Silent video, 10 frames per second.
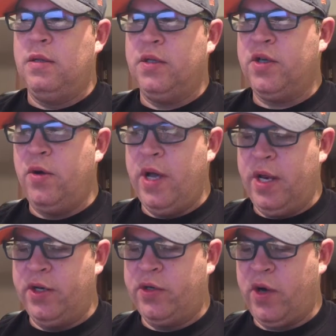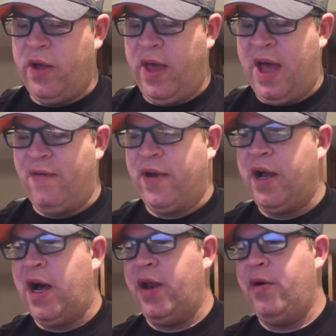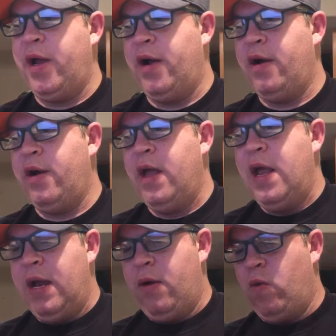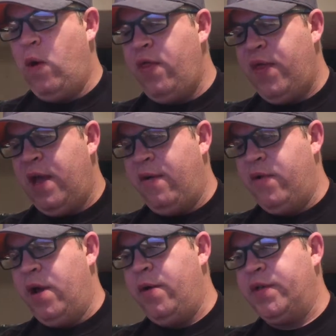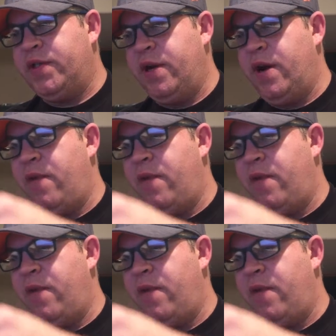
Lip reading: Let's go ahead and try the avocado here. One thing I've noticed here,